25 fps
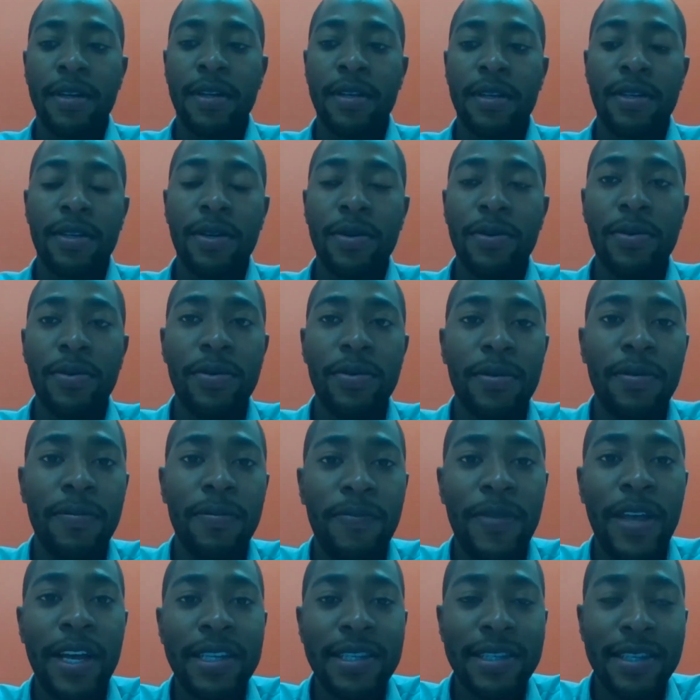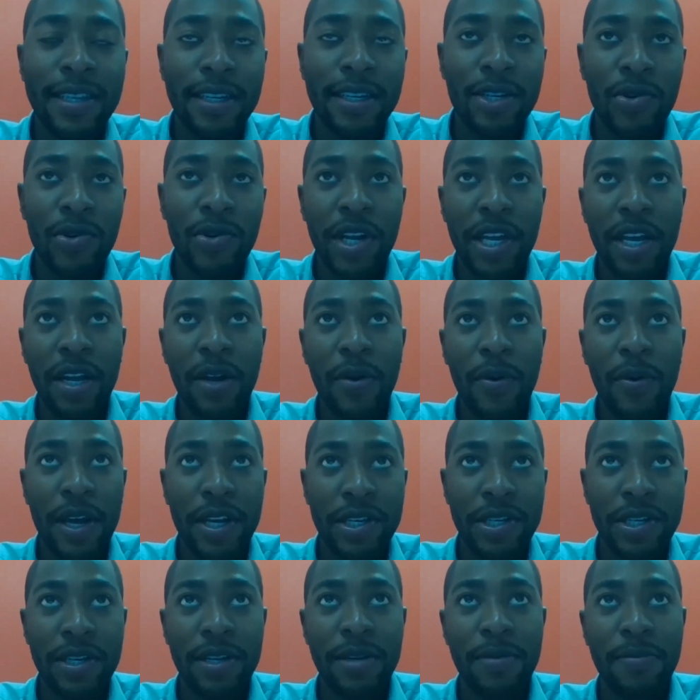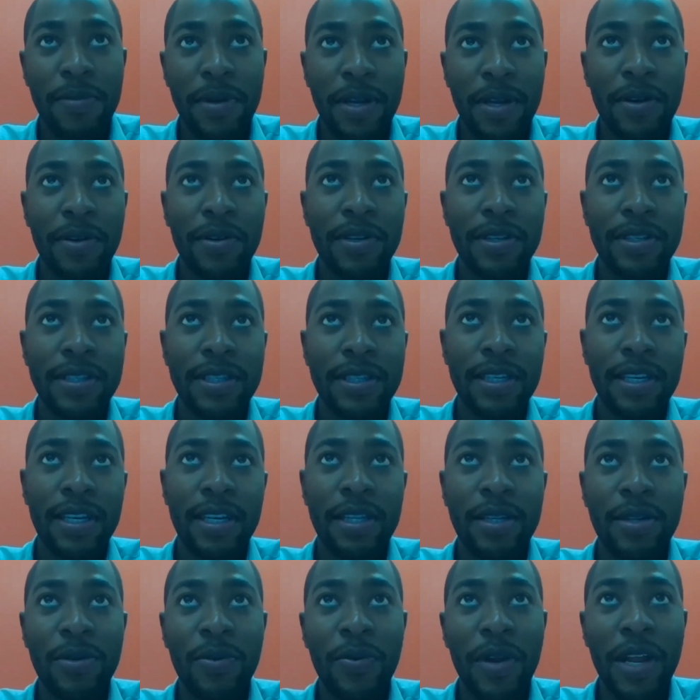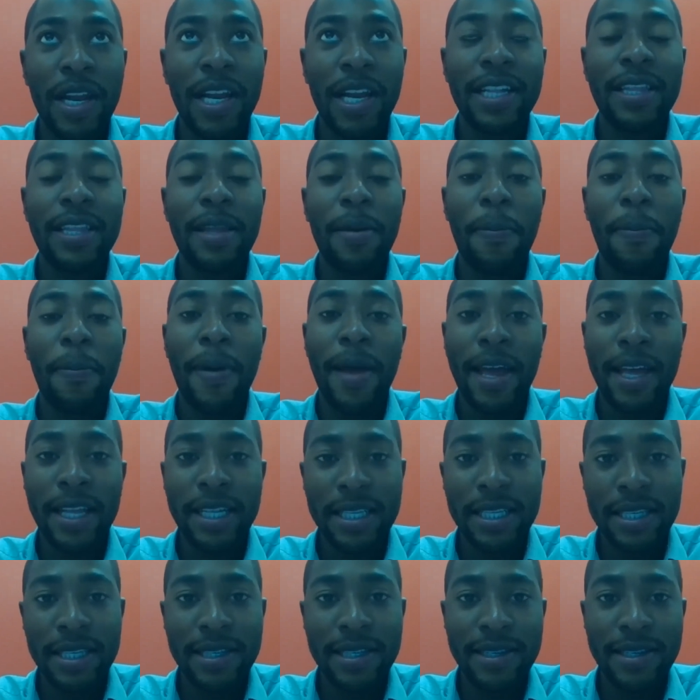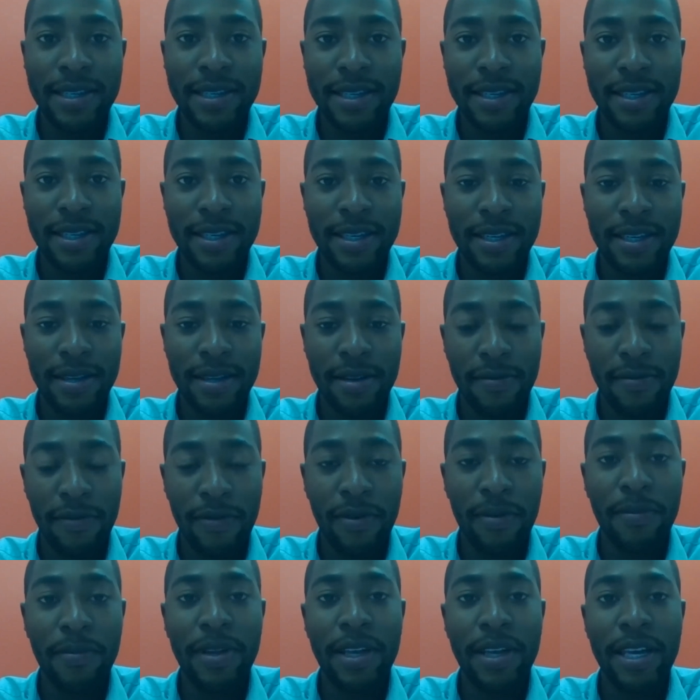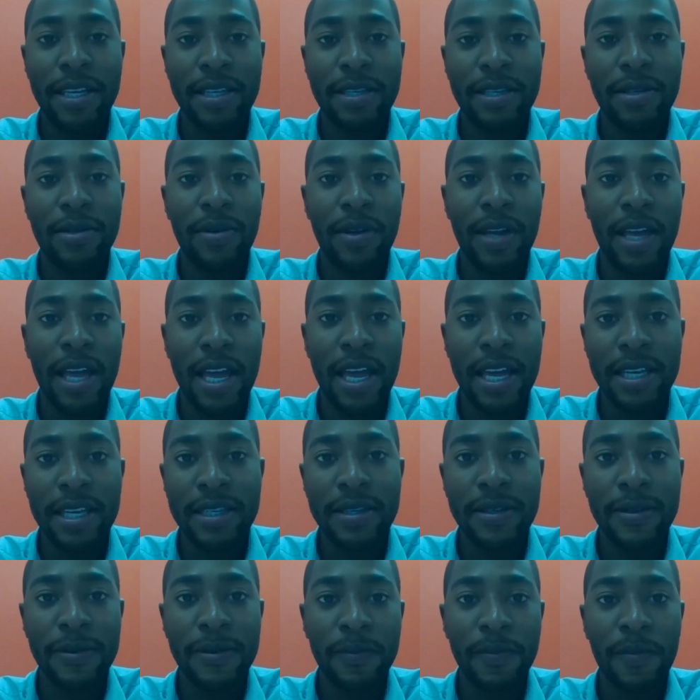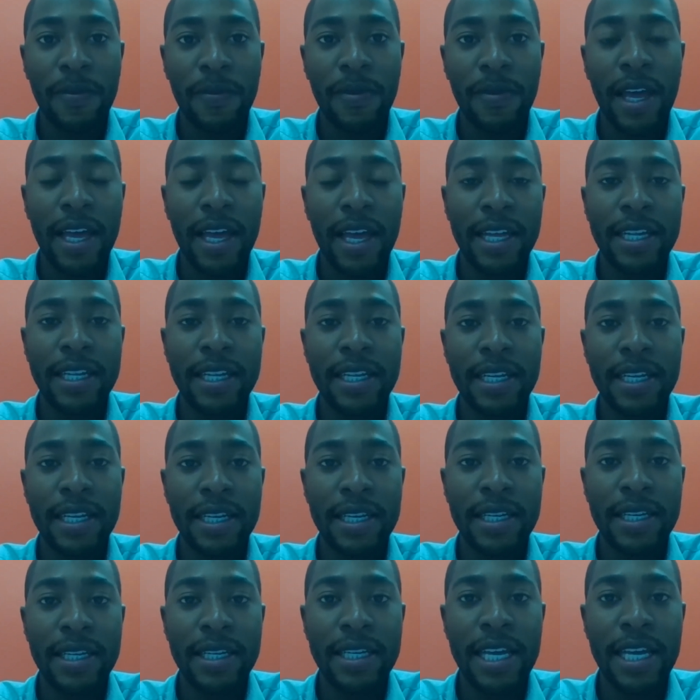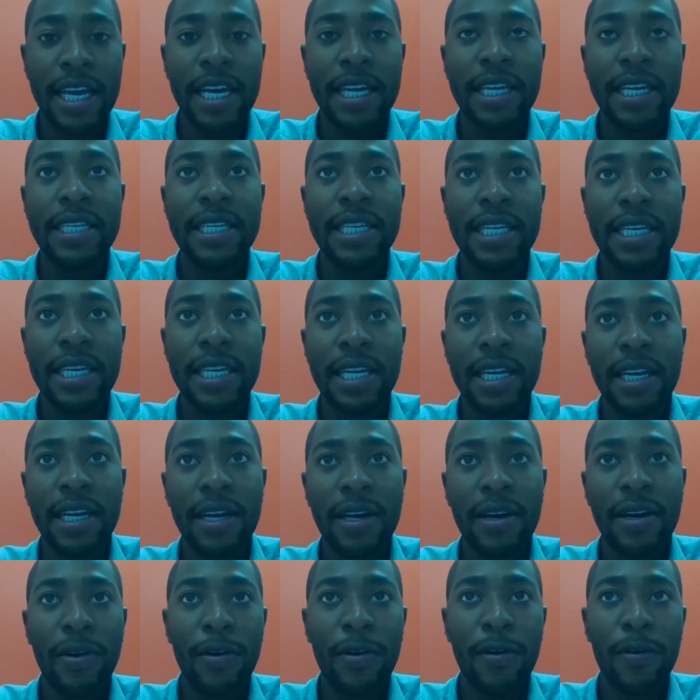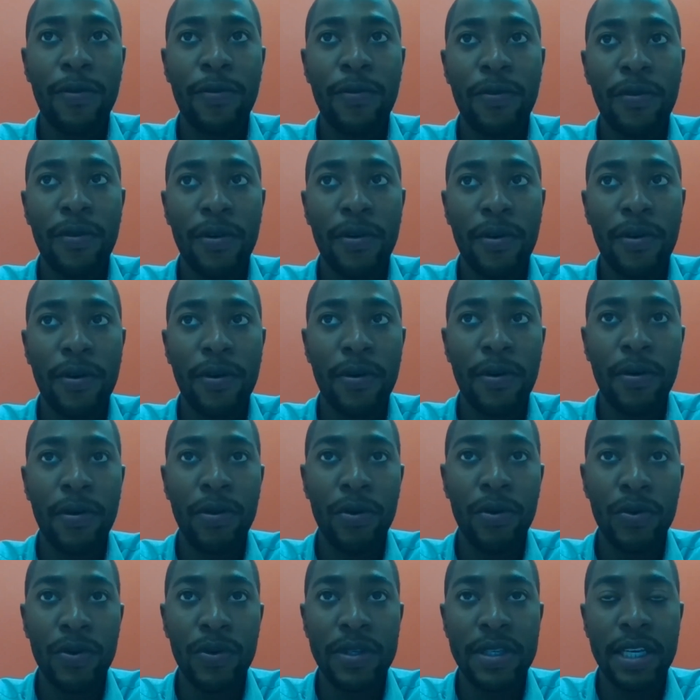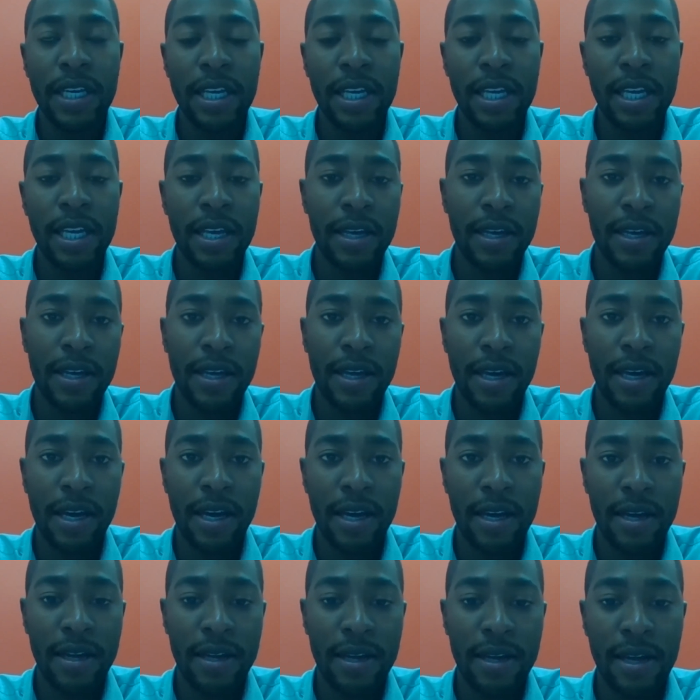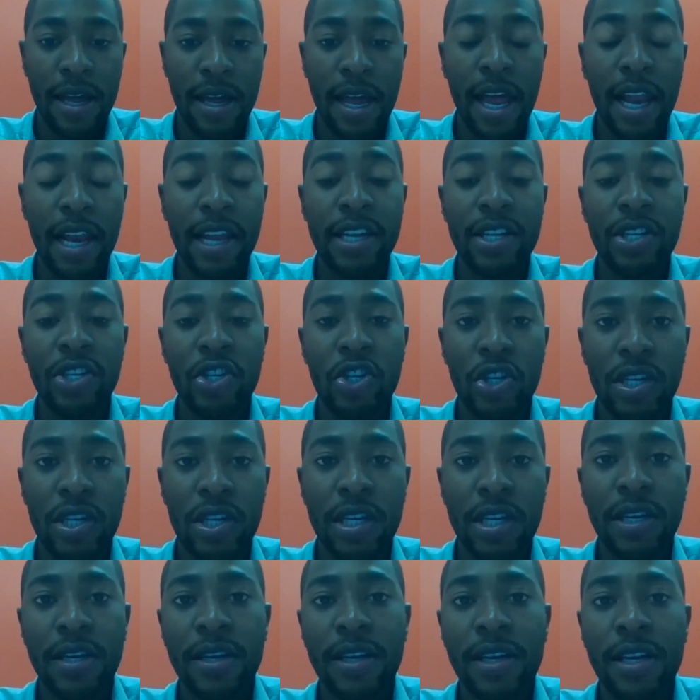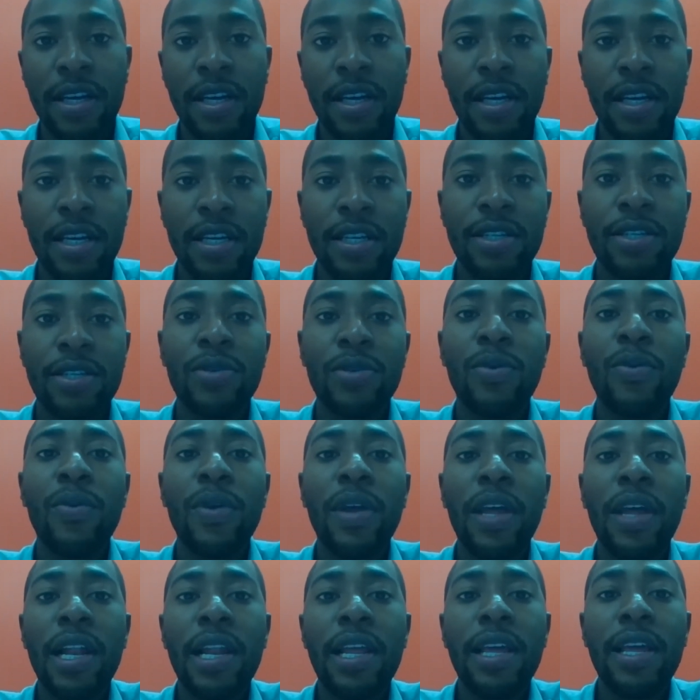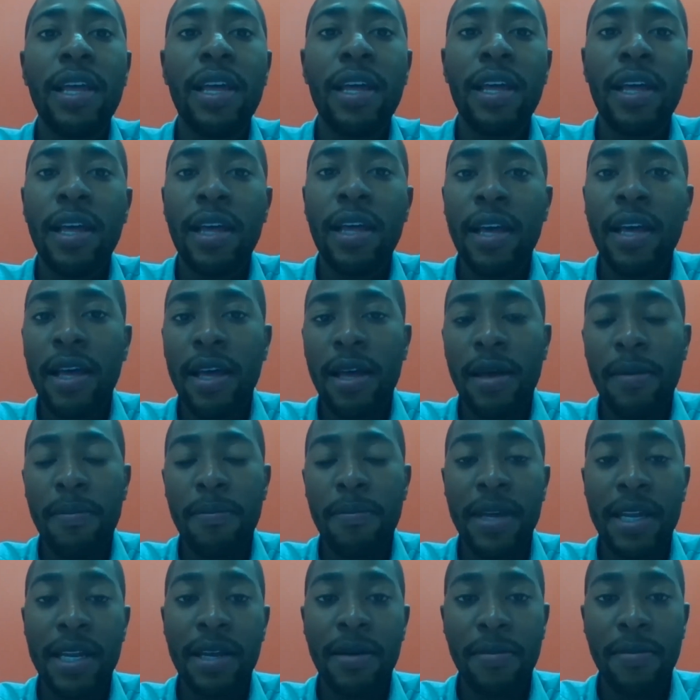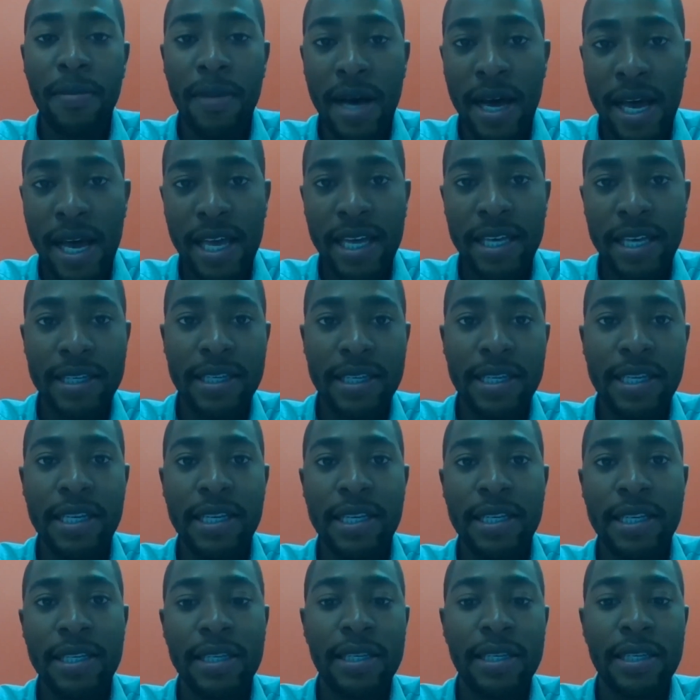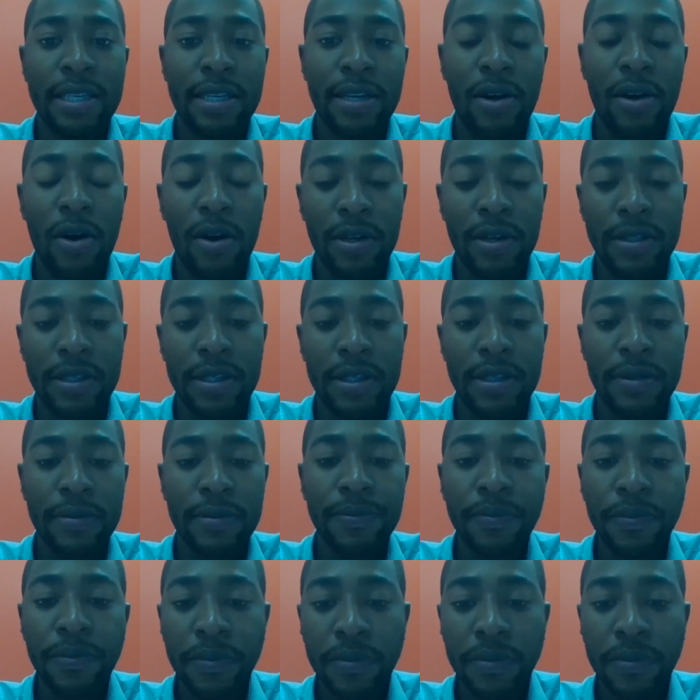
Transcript: So that's a tricky question because it really depends from case to case. And the idea of uh, using uh, uh, LNG is to really minimize this cost.